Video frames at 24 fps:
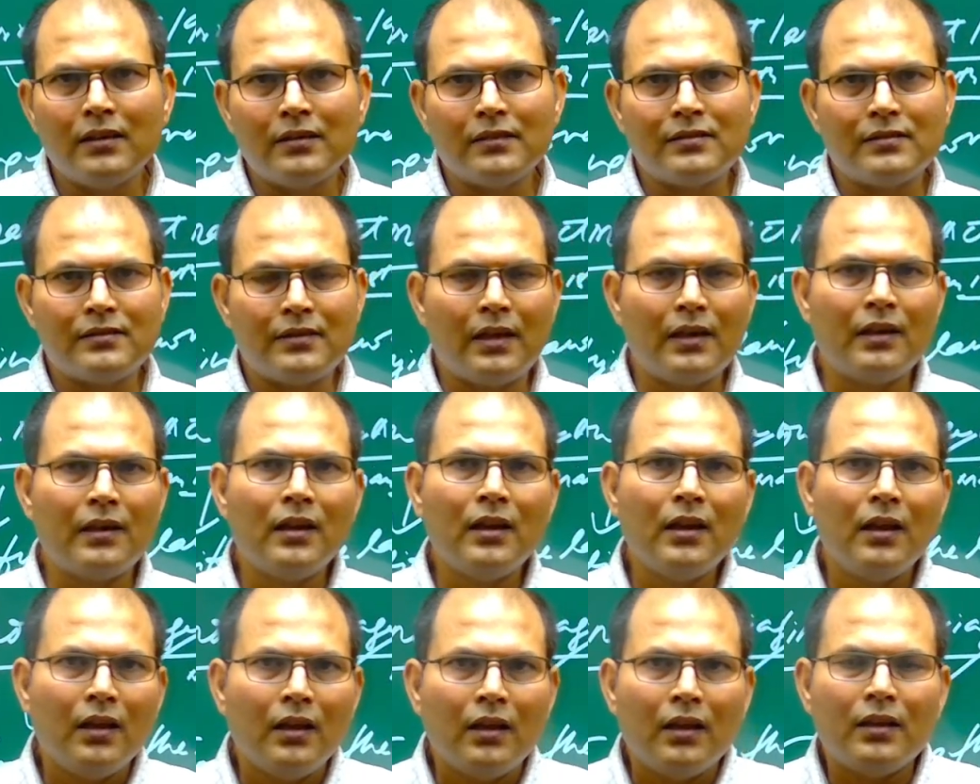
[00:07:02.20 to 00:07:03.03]
state
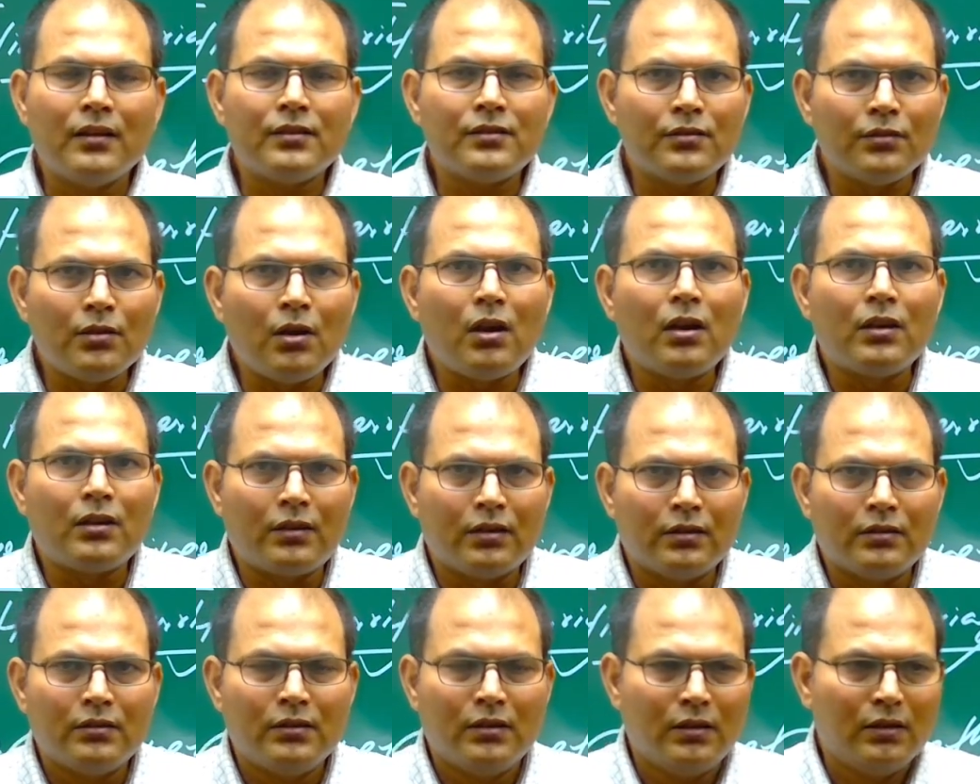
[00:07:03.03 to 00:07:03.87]
is not
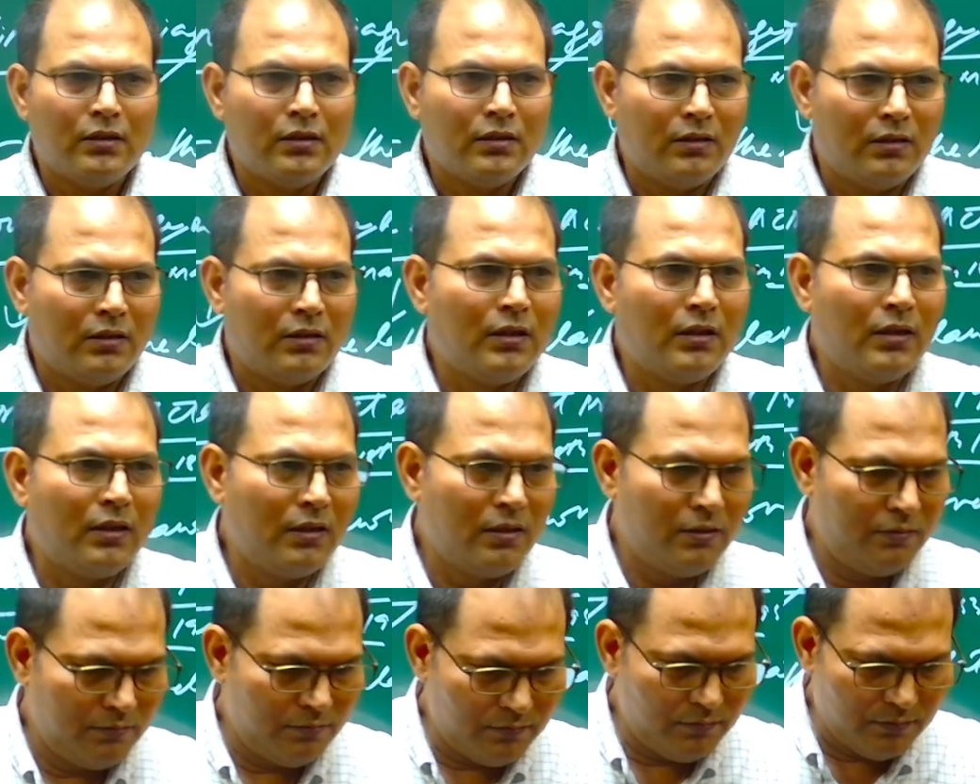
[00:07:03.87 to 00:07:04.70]

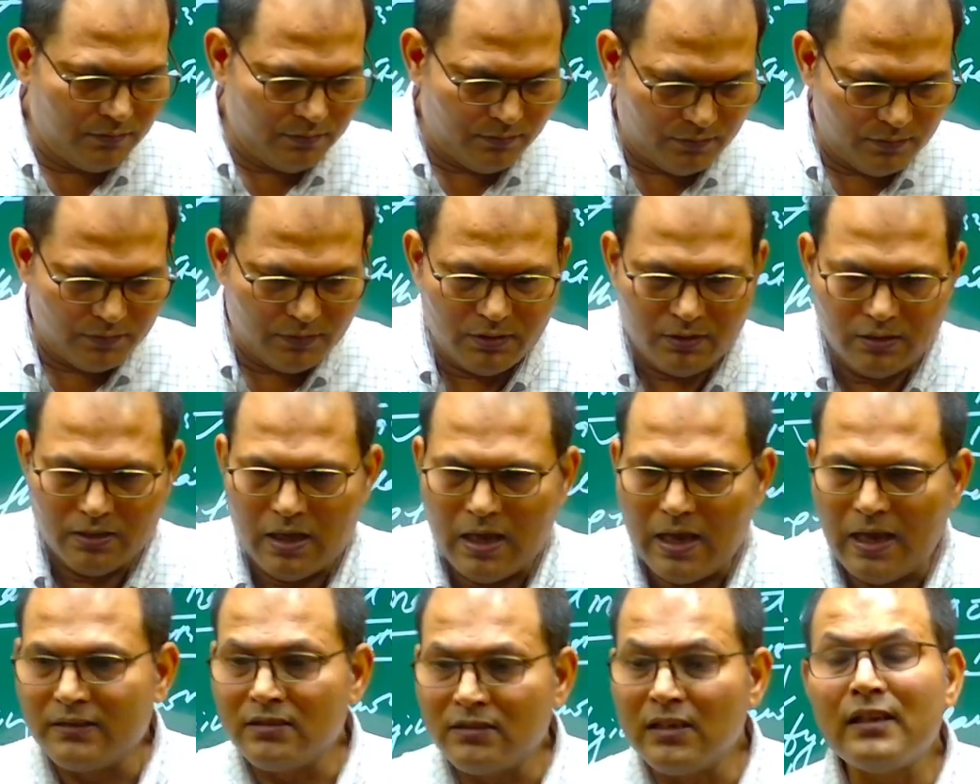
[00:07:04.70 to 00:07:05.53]

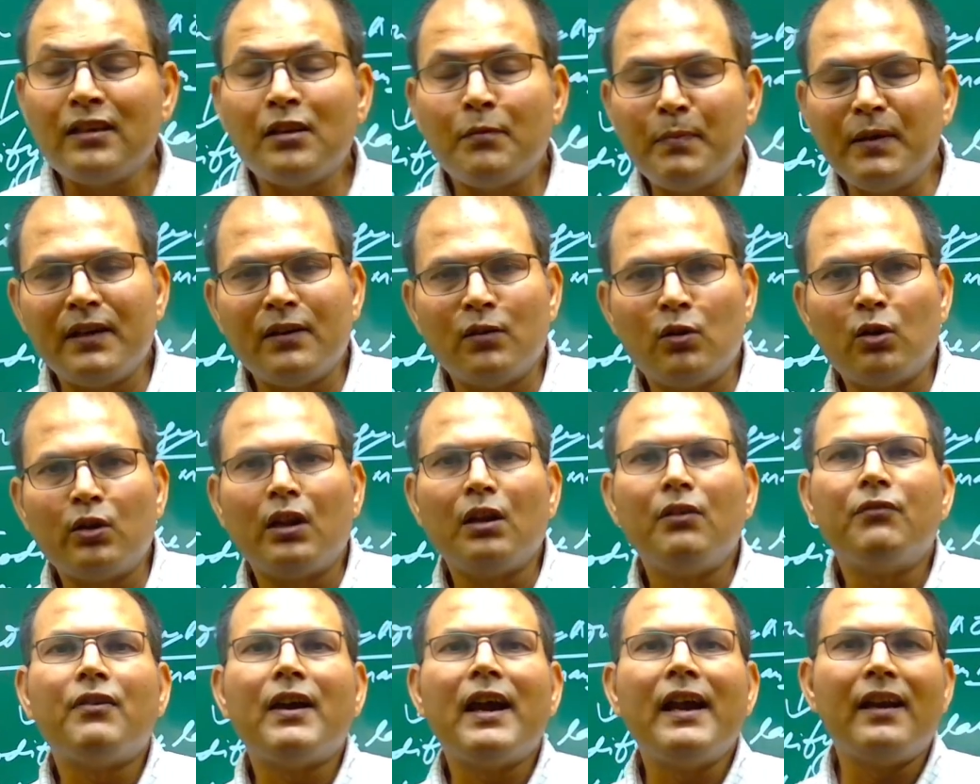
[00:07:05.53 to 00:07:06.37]
hasn't been
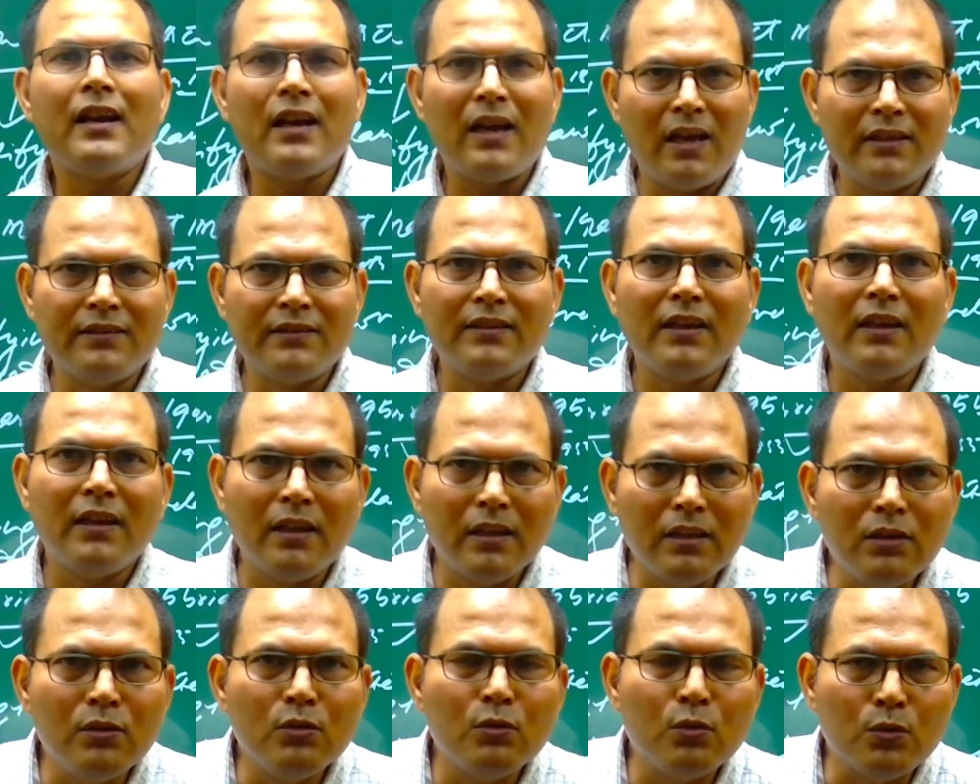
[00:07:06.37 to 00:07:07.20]
notified as a
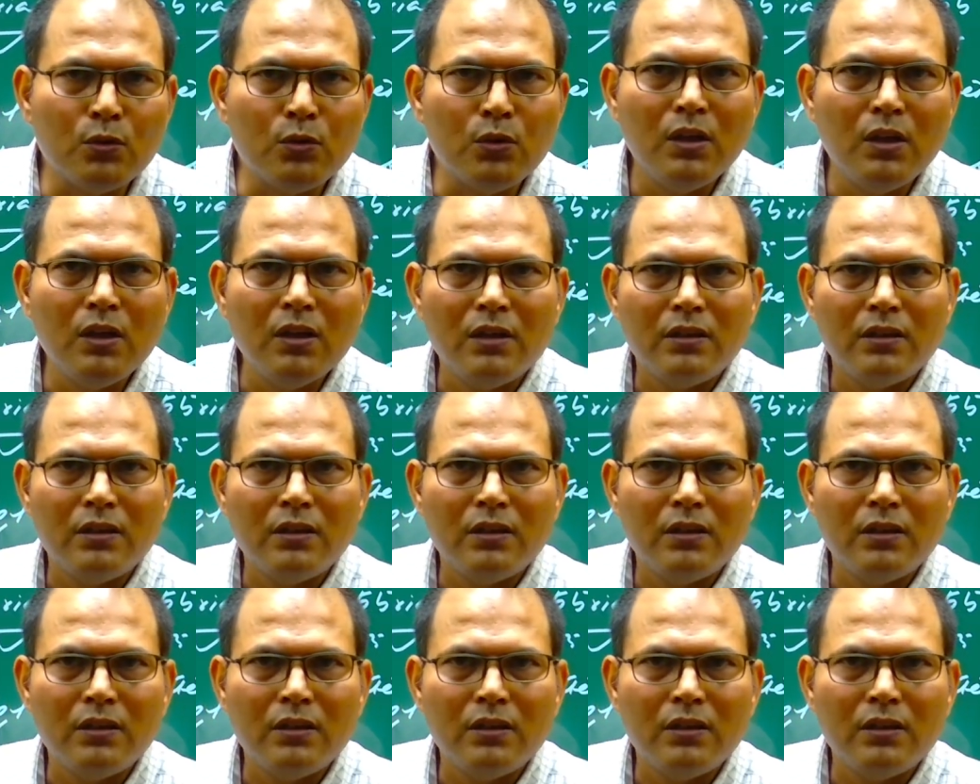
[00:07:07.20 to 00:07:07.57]
Hindu,